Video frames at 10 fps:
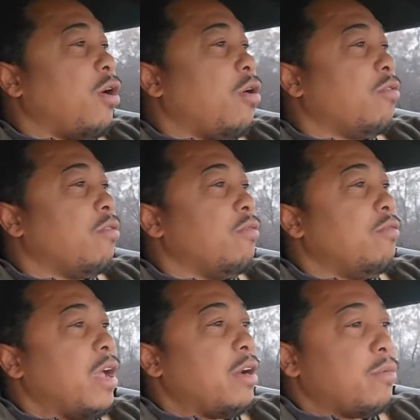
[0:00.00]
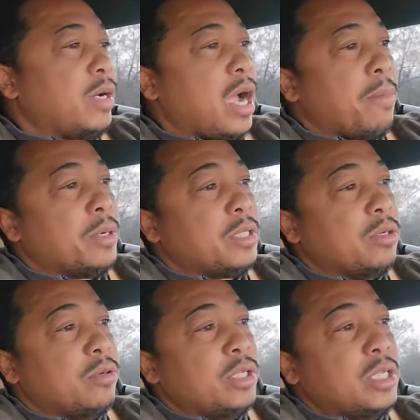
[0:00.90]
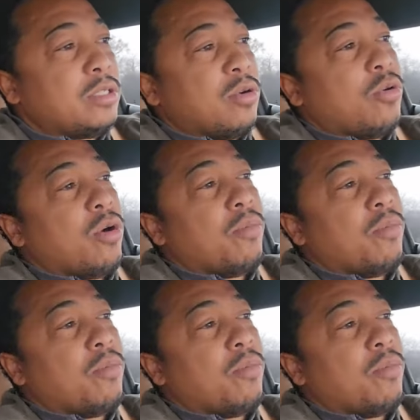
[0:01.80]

all the veteran opportunities or